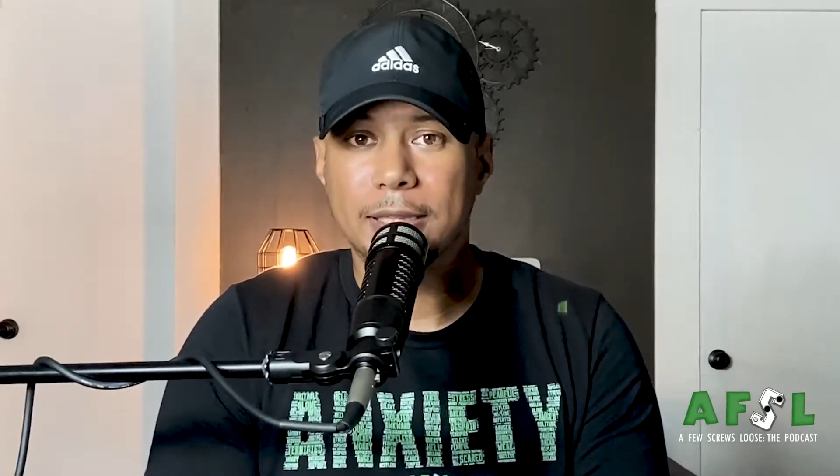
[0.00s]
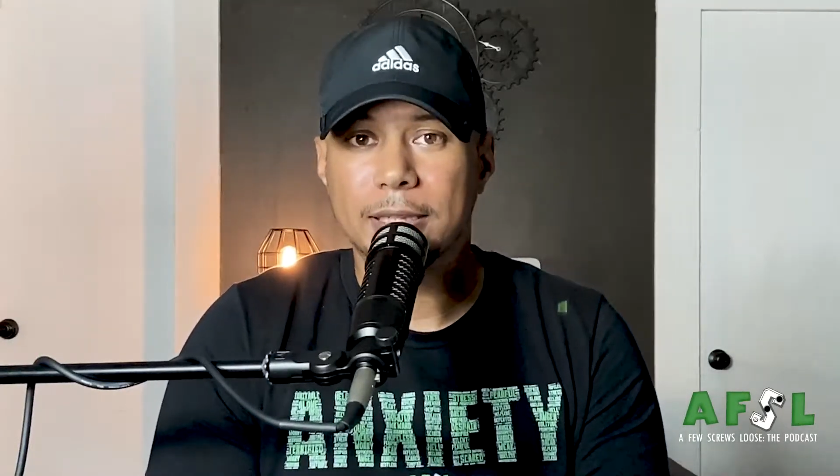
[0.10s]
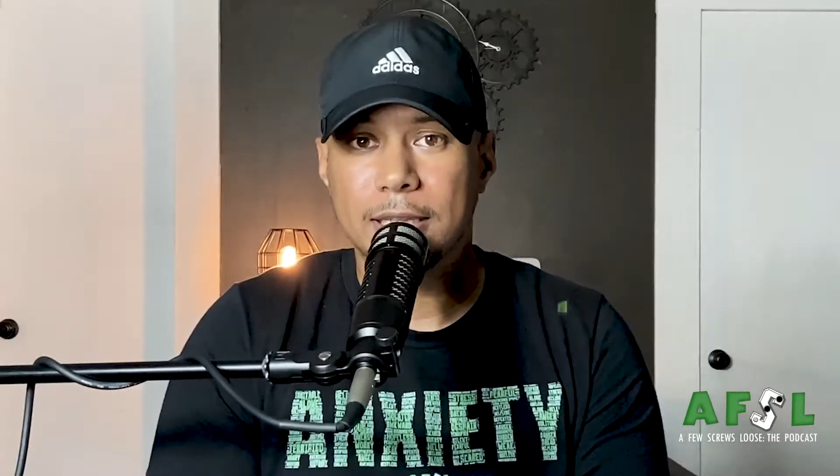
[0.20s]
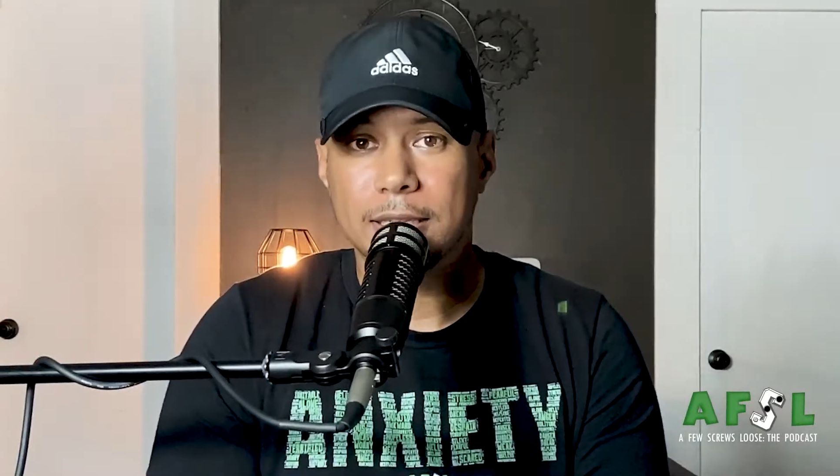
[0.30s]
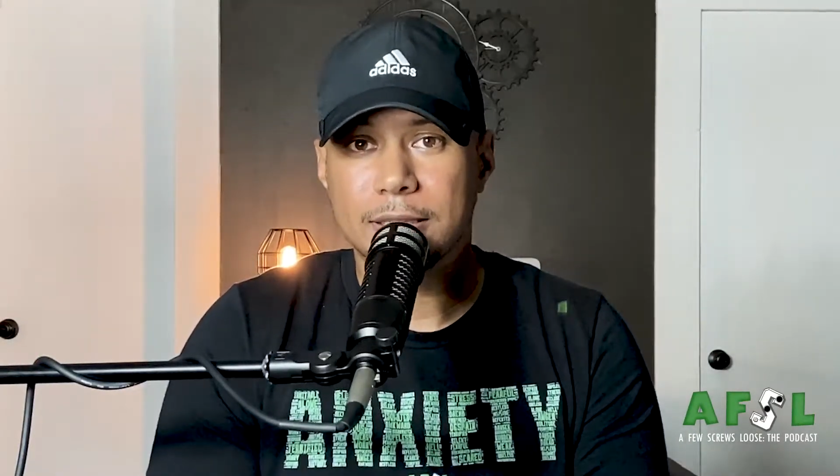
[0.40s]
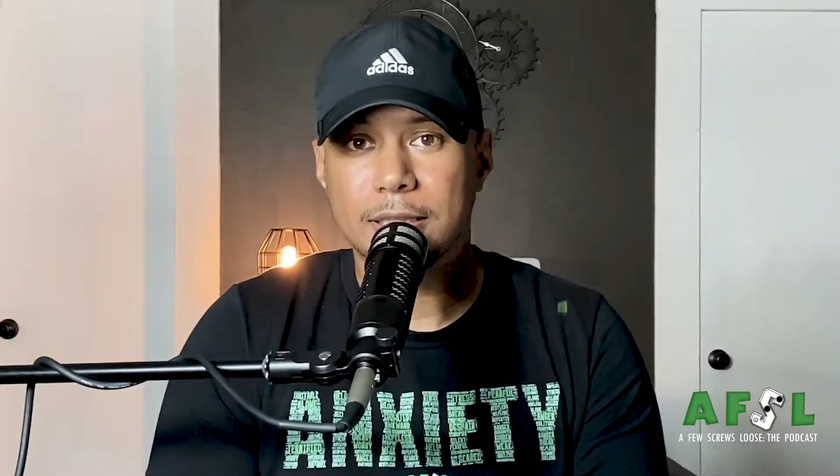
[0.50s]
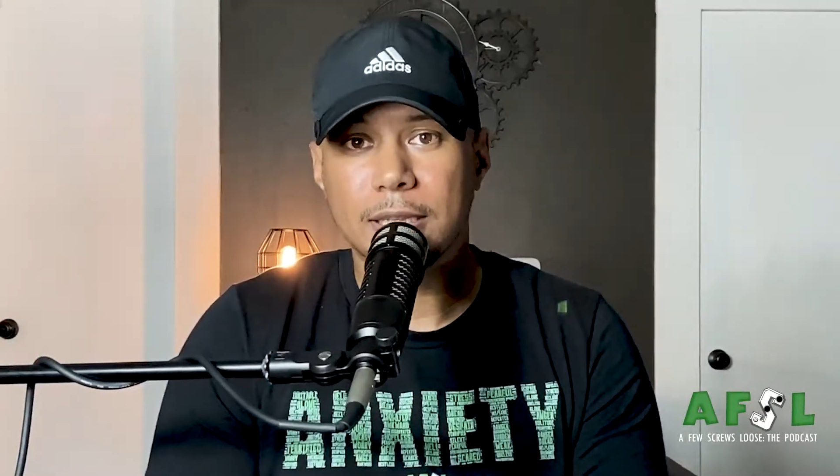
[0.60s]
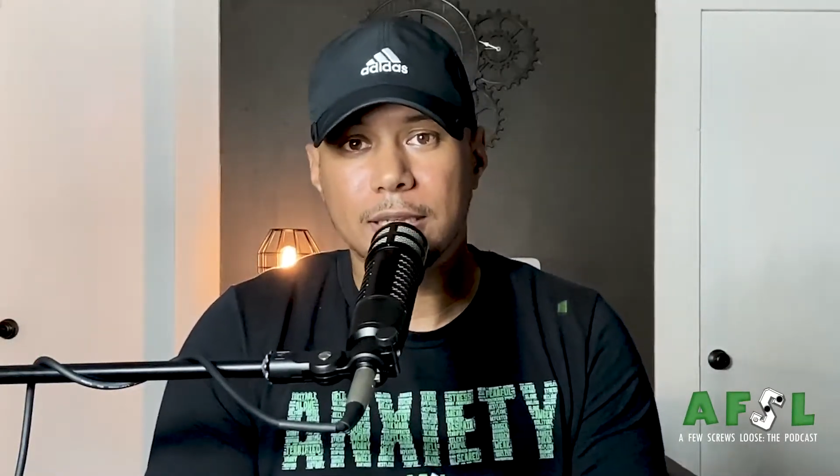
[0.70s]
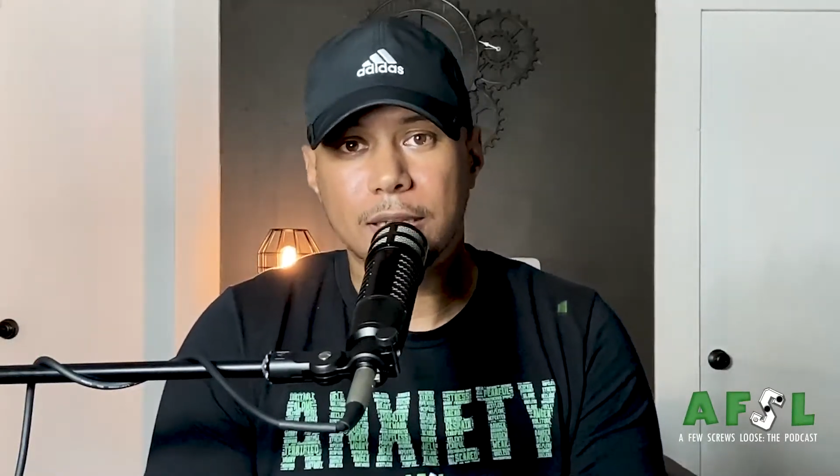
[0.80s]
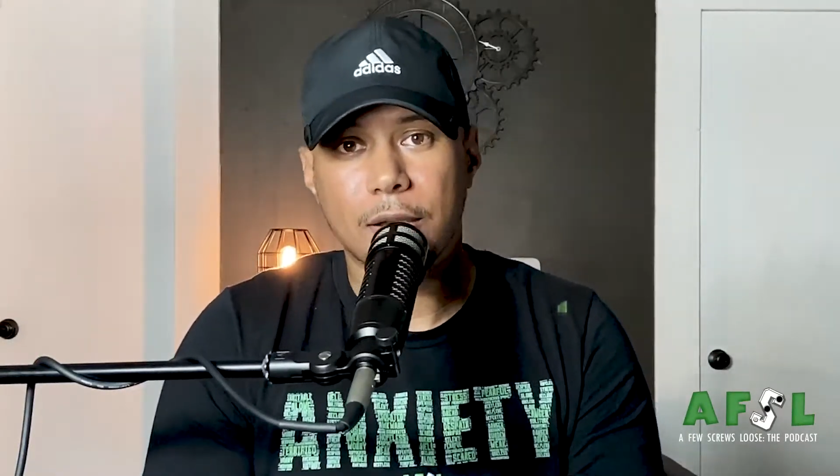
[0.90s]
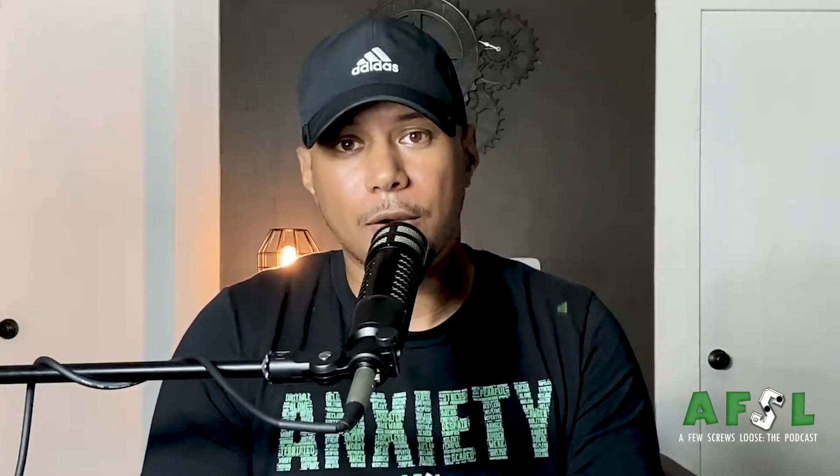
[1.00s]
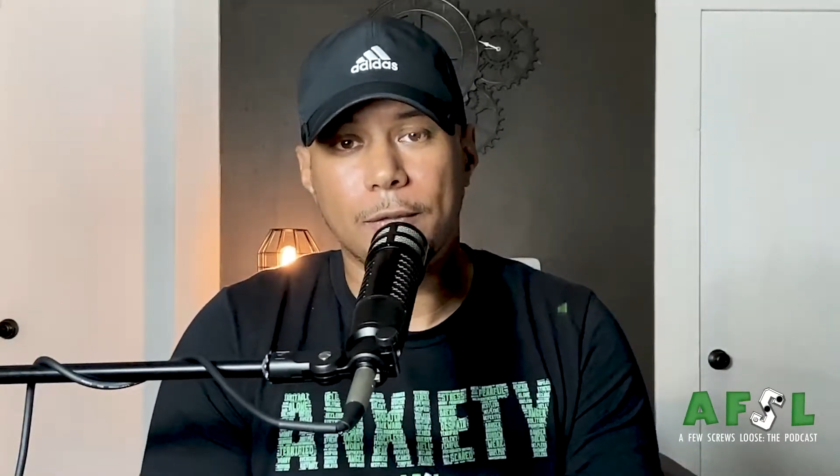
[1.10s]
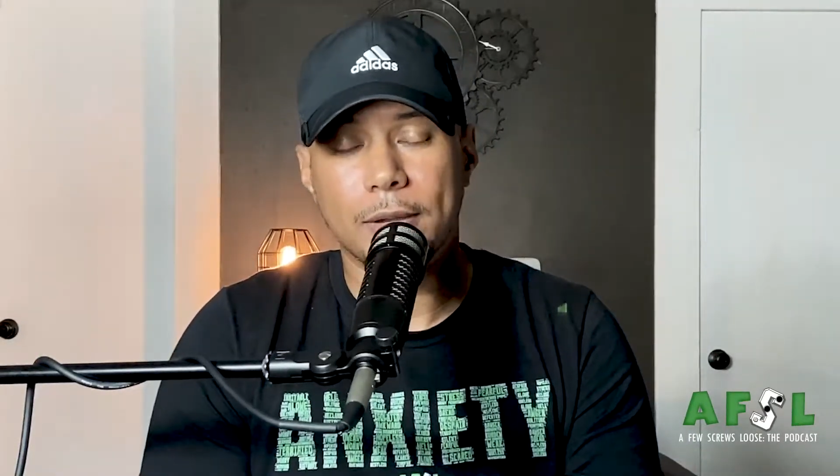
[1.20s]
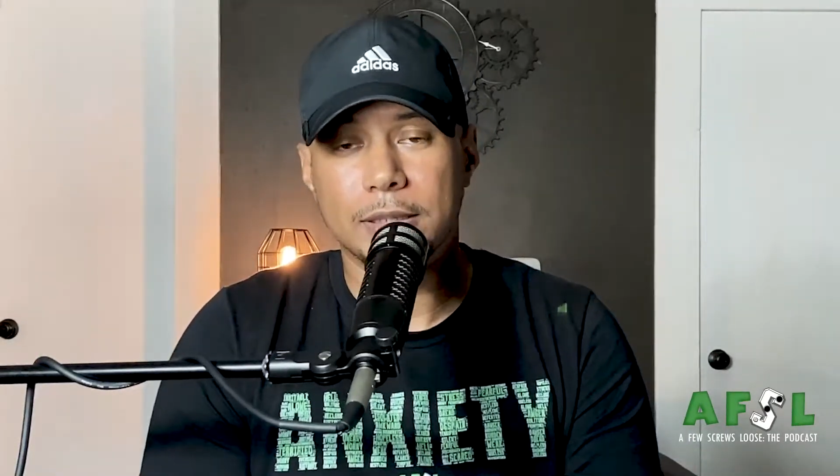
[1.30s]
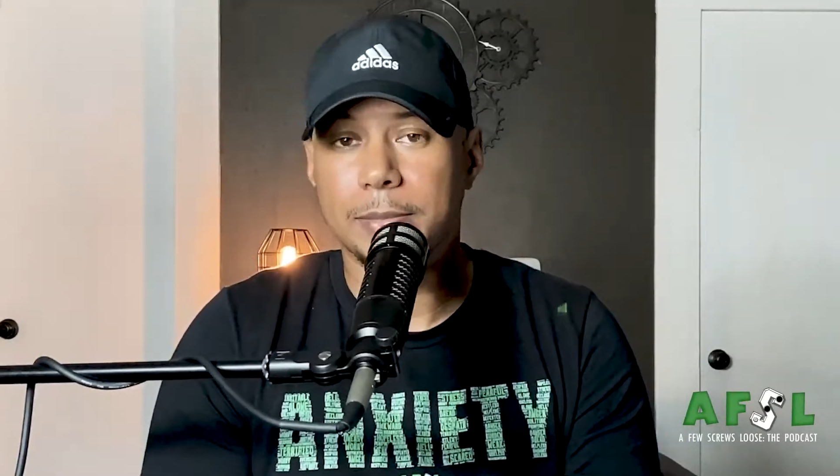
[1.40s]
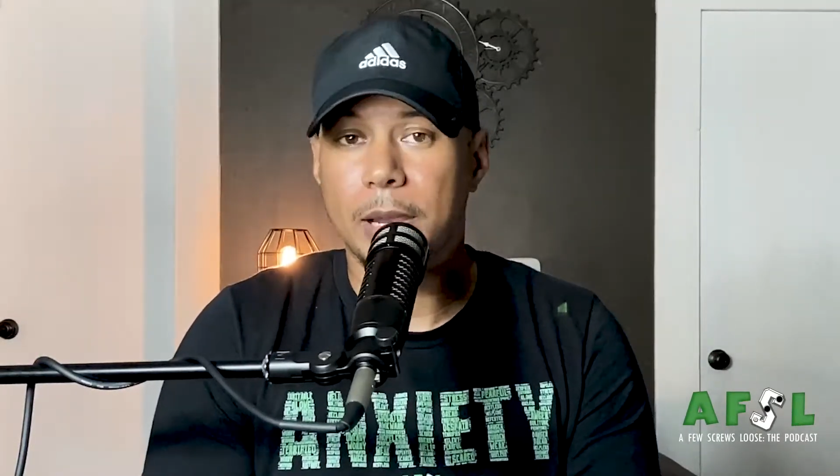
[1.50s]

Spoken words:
to DC to go visit